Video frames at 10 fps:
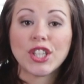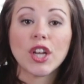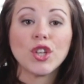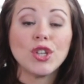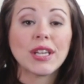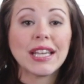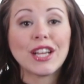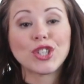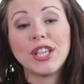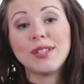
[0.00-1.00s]
So you can
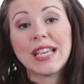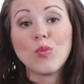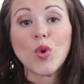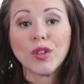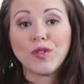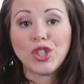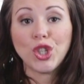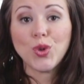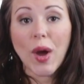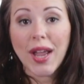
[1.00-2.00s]
actually use it in one of
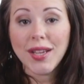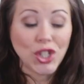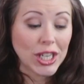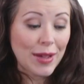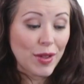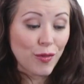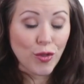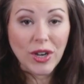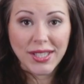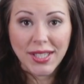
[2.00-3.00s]
two ways. You can have it
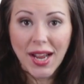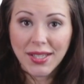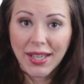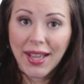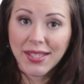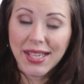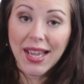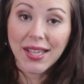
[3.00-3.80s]
freestanding as it